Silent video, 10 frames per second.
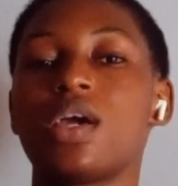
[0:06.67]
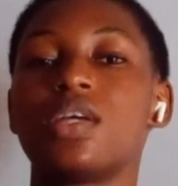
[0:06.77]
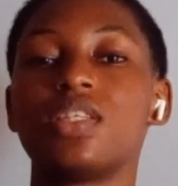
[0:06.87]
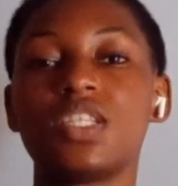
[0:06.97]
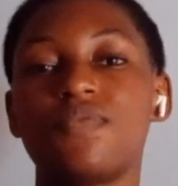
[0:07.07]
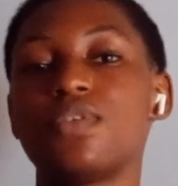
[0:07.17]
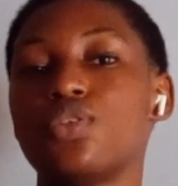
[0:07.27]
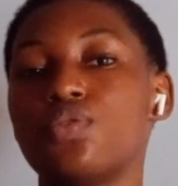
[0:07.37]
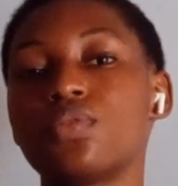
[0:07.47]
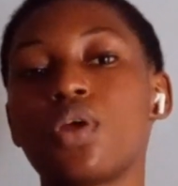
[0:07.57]
In this
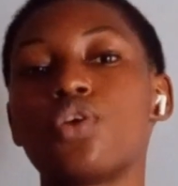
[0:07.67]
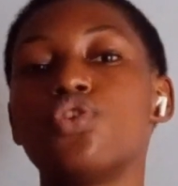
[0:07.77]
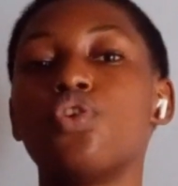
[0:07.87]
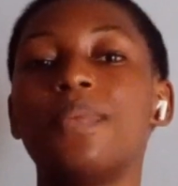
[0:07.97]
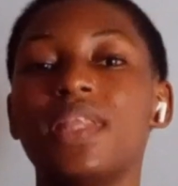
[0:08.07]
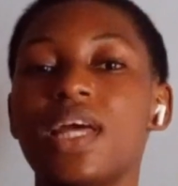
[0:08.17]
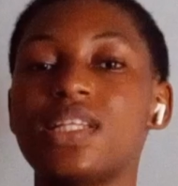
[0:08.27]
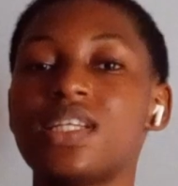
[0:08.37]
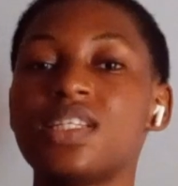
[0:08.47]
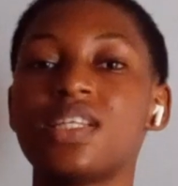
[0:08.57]
video, you will be
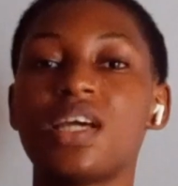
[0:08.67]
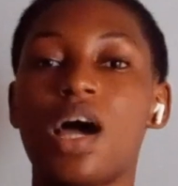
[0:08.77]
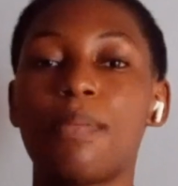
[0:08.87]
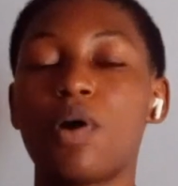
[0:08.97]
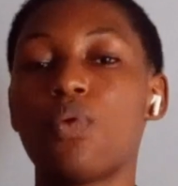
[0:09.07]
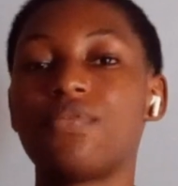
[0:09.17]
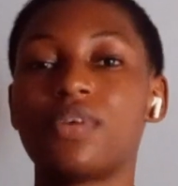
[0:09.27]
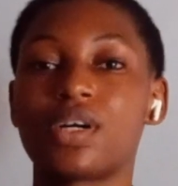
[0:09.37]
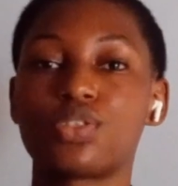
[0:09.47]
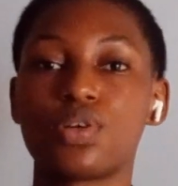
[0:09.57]
learning about what
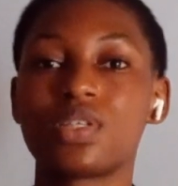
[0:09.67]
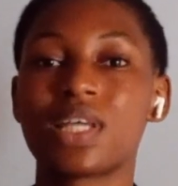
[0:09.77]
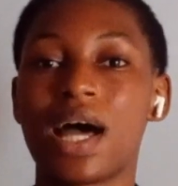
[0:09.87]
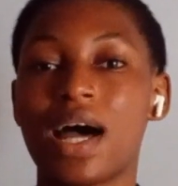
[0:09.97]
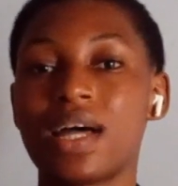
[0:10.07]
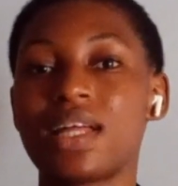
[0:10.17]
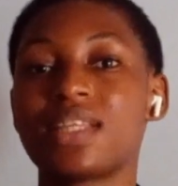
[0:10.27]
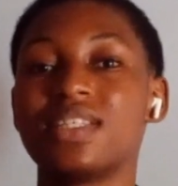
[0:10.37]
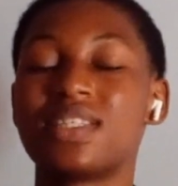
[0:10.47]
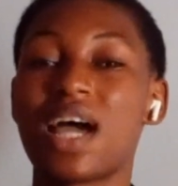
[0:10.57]
fractions are,
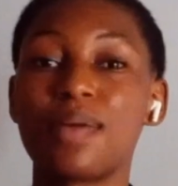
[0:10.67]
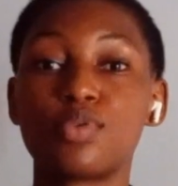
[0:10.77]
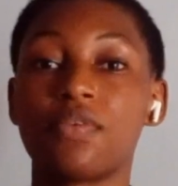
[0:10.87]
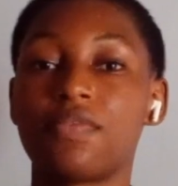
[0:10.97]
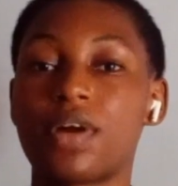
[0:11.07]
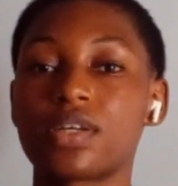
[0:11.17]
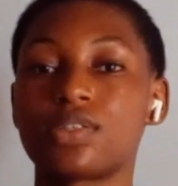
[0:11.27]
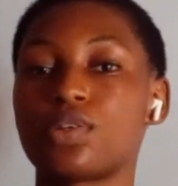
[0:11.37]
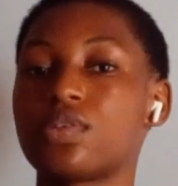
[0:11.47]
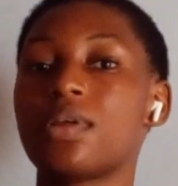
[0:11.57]
the types of
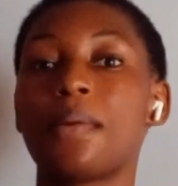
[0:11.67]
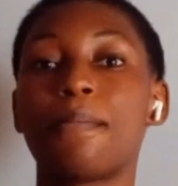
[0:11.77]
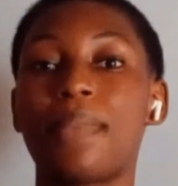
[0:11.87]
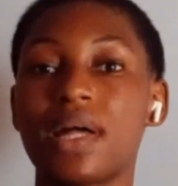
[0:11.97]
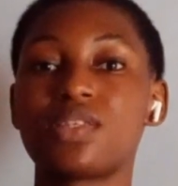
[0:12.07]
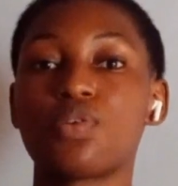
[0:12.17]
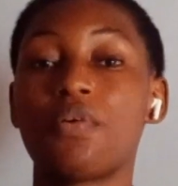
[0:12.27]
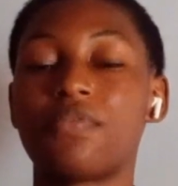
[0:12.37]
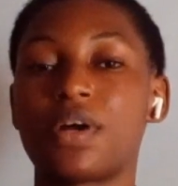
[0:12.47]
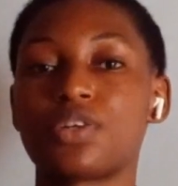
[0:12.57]
fraction, parts
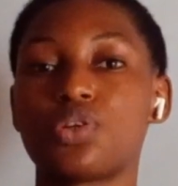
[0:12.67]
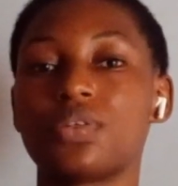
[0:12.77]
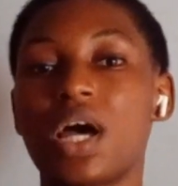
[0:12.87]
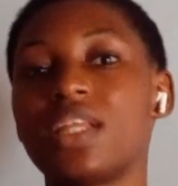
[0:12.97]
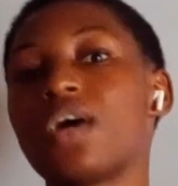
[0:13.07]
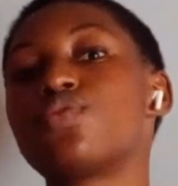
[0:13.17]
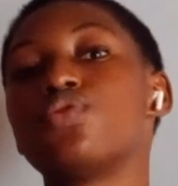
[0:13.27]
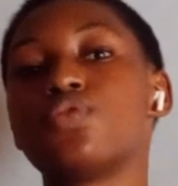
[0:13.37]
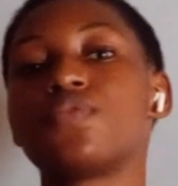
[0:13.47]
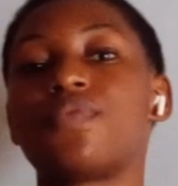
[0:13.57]
of fraction, and how
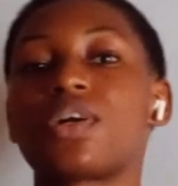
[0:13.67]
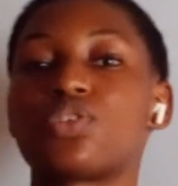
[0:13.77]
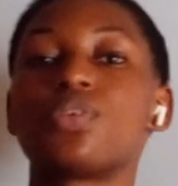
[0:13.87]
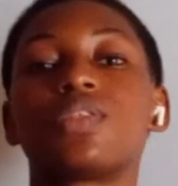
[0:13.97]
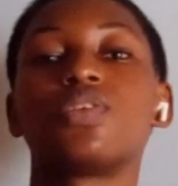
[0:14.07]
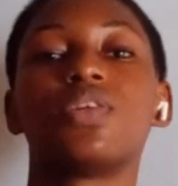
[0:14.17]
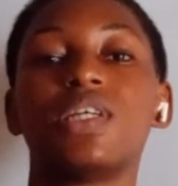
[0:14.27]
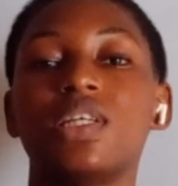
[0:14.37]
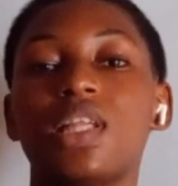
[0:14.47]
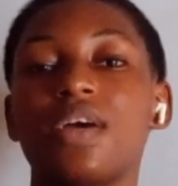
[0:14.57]
to use fractions in your
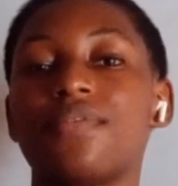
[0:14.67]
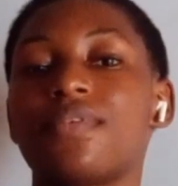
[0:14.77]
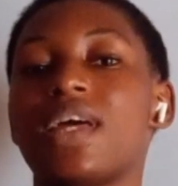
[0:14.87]
daily life.